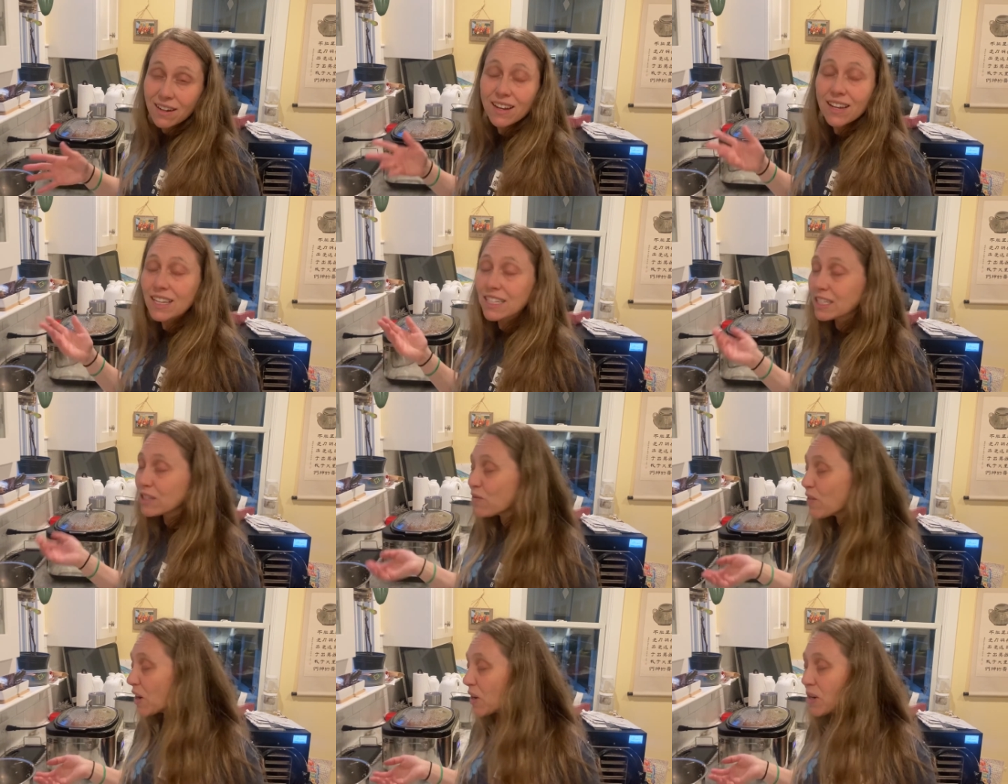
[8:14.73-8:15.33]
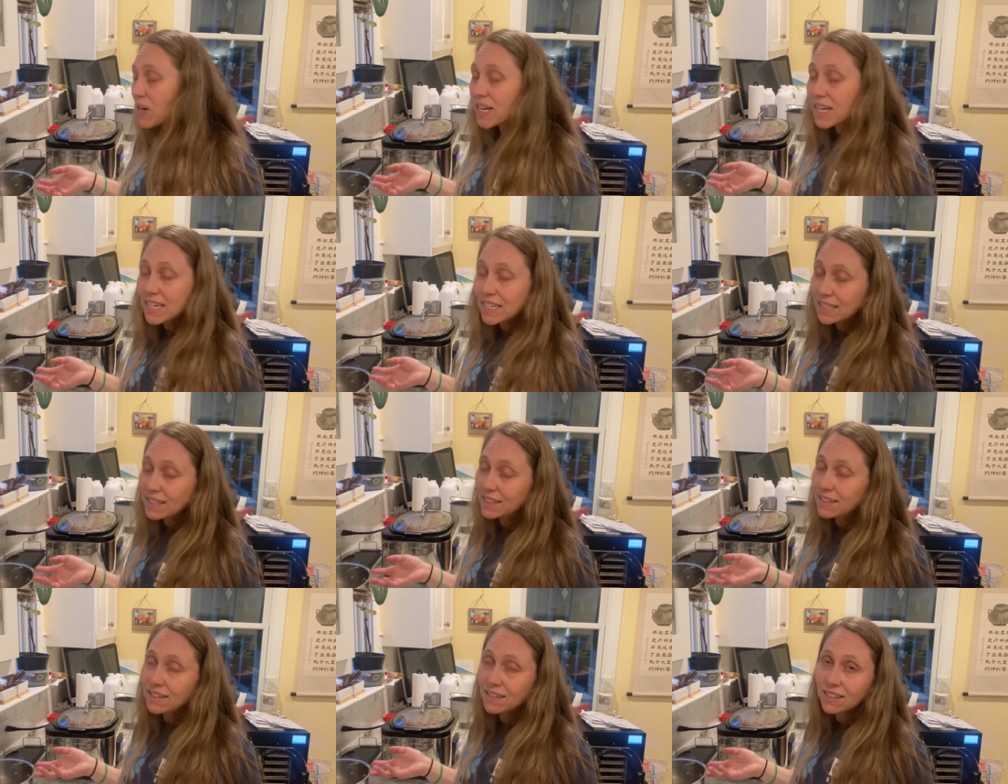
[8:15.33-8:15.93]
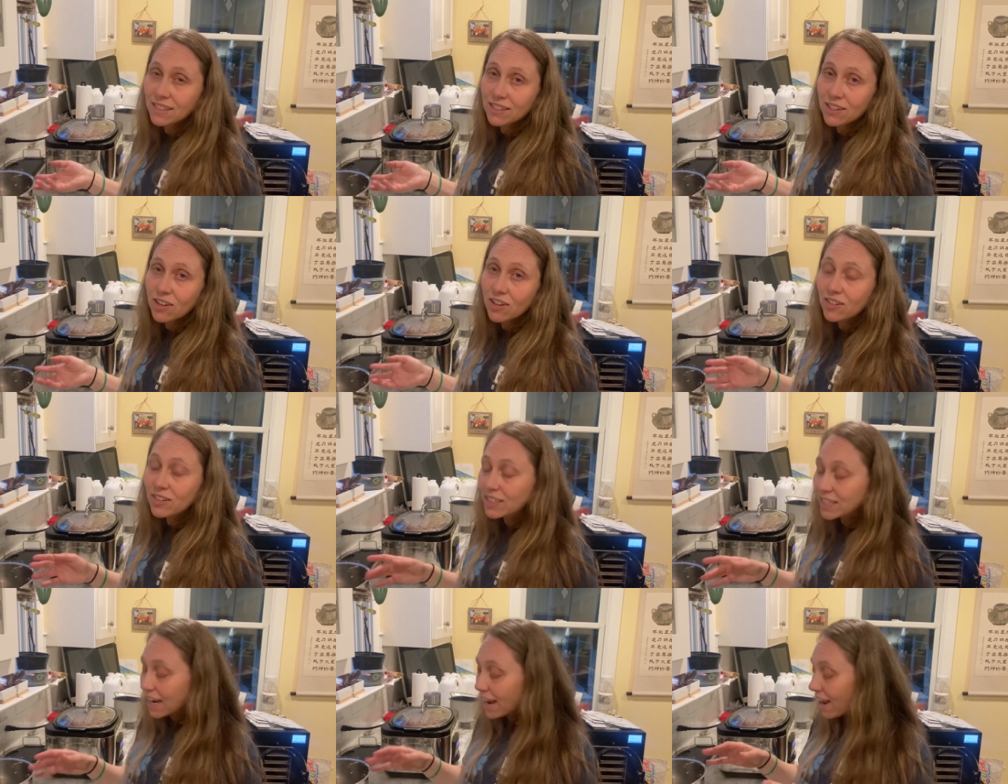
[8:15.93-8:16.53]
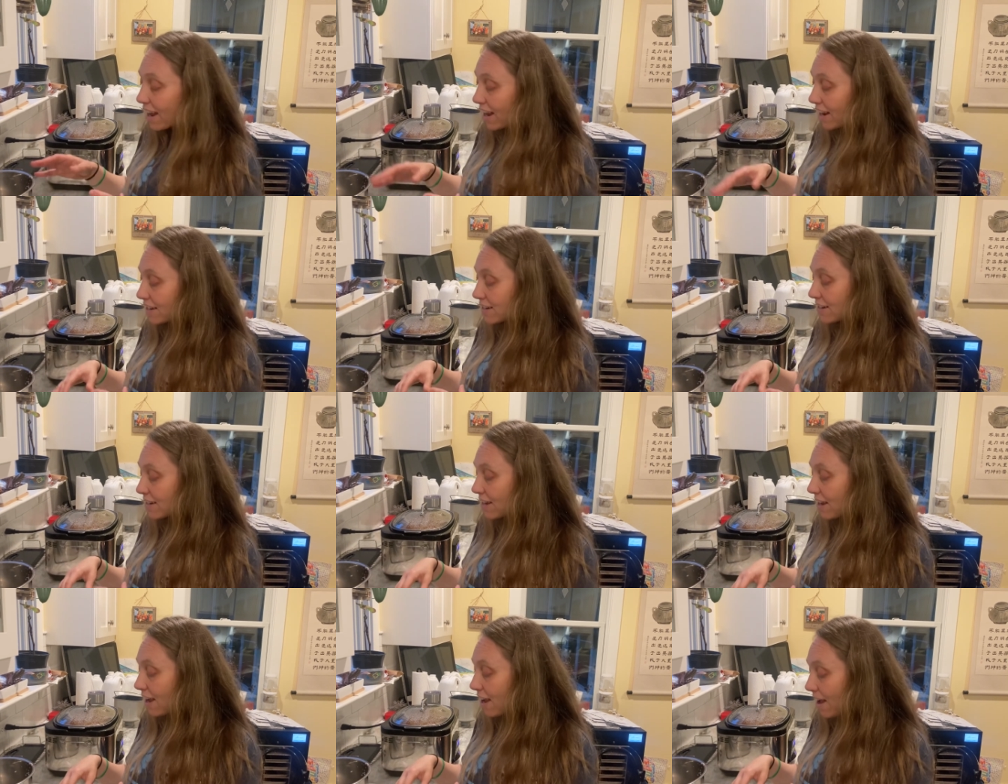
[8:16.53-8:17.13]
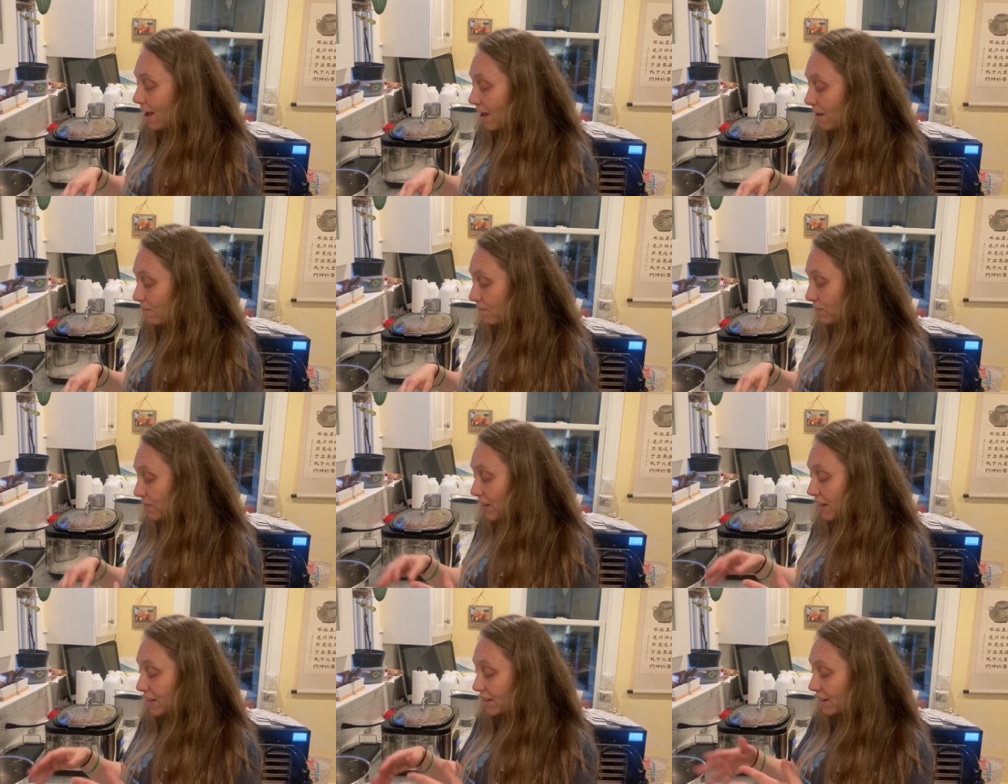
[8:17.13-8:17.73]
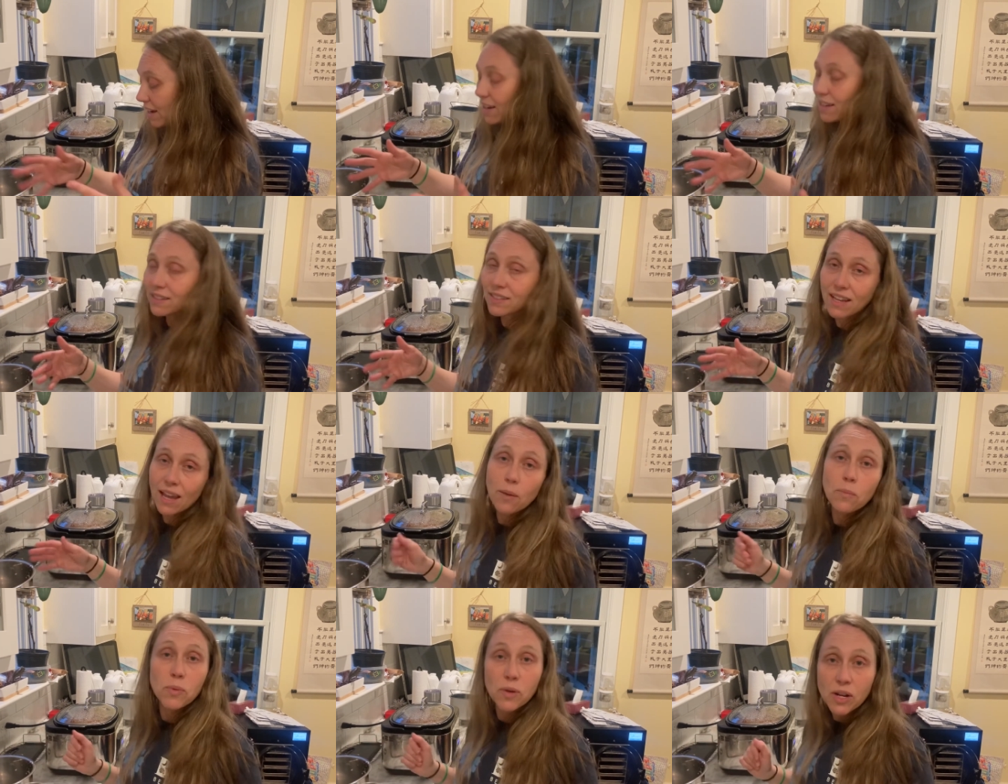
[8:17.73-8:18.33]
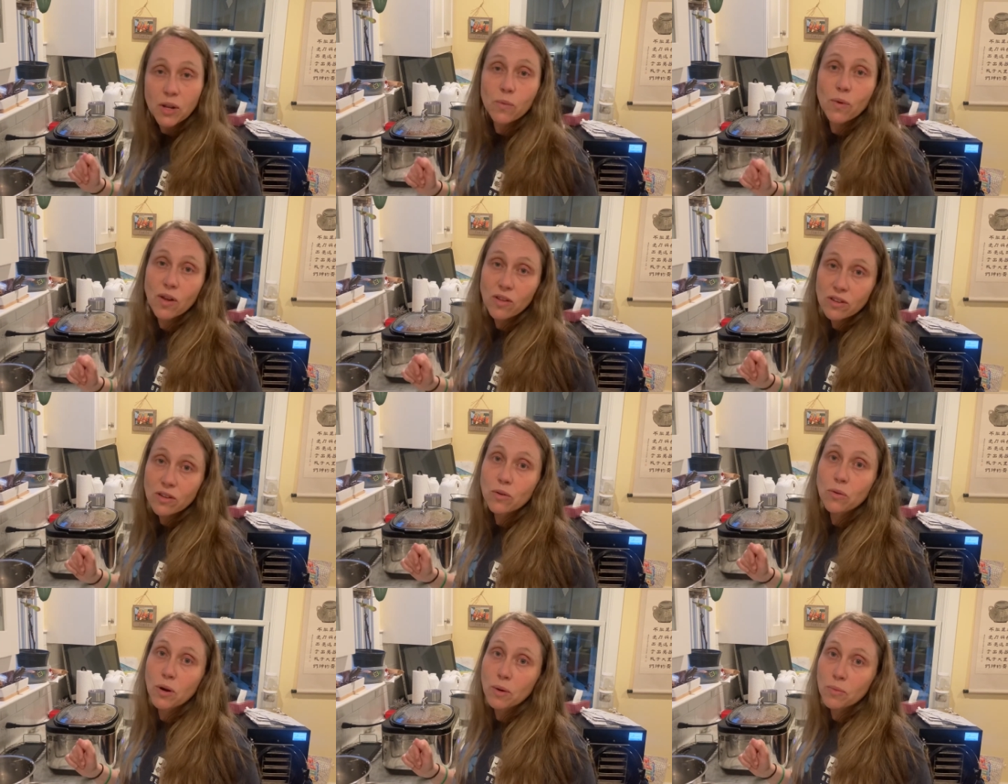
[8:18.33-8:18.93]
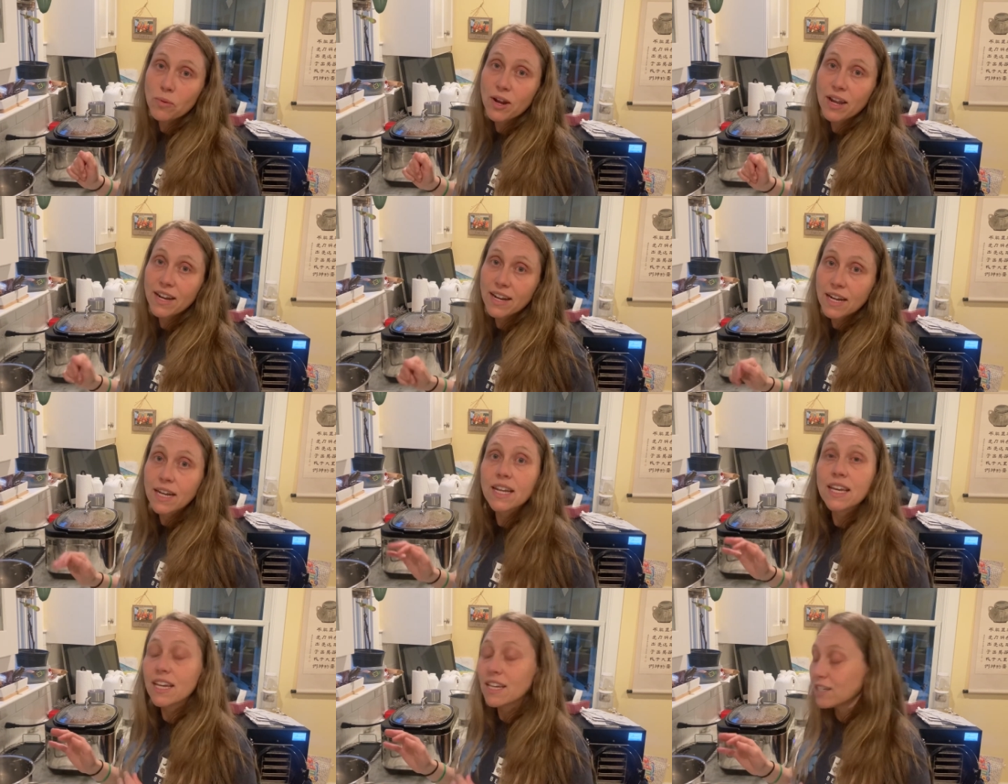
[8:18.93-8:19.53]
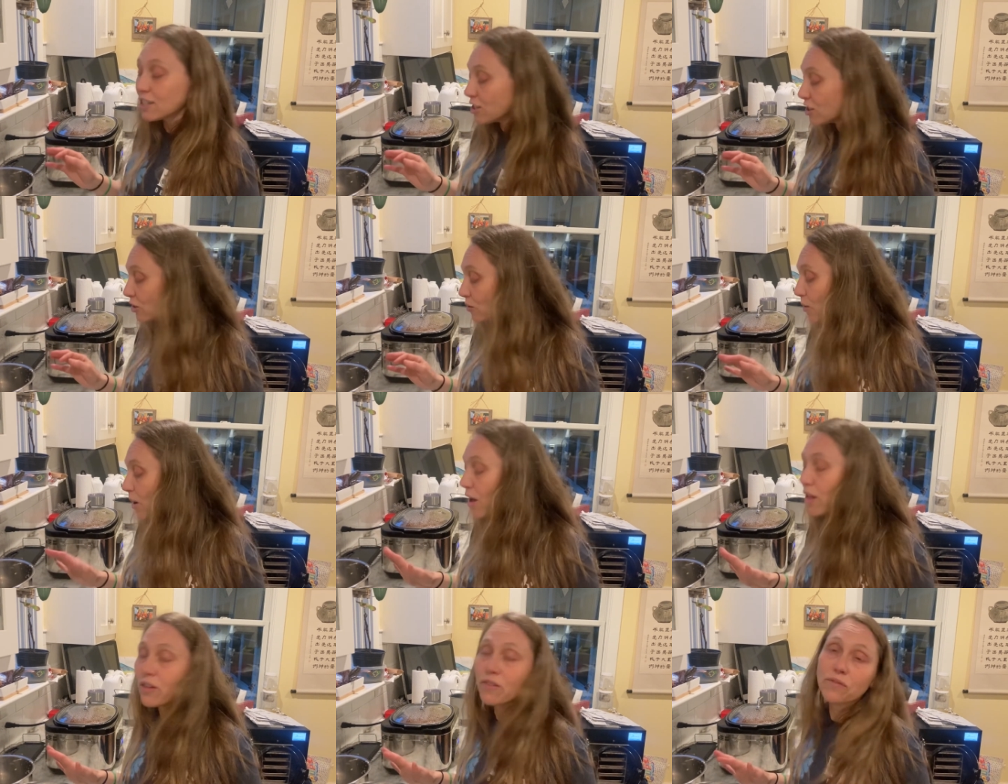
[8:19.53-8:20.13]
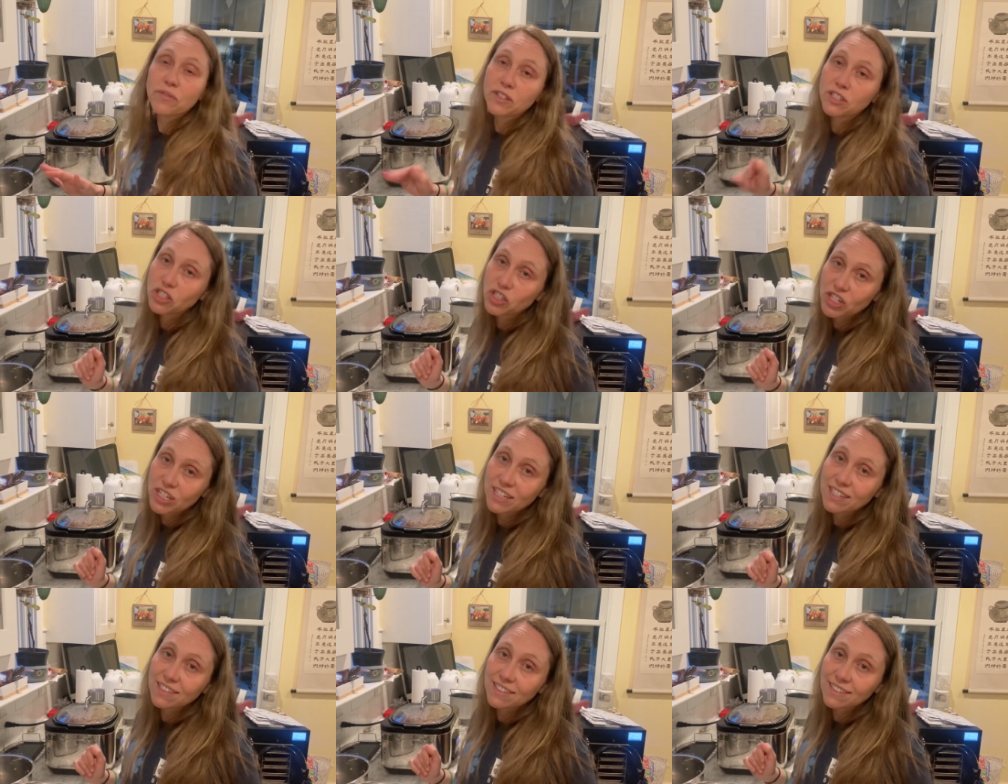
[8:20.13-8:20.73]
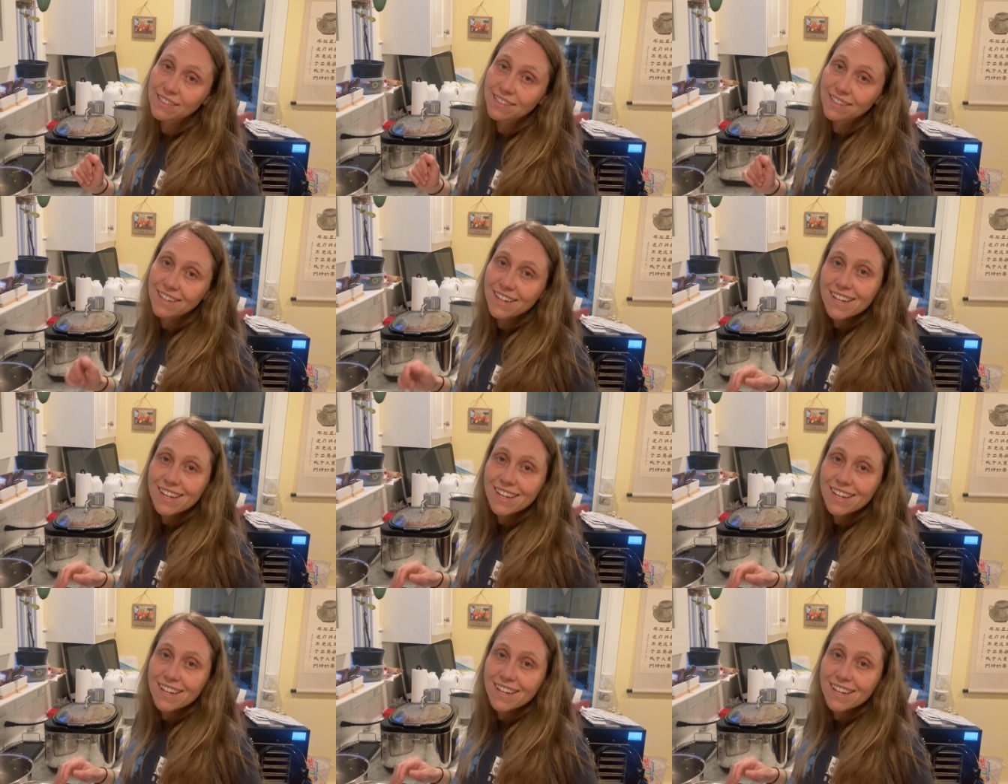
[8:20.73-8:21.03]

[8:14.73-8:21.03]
It's very easy to salt and um, it does get pretty well incorporated into all of the cheese.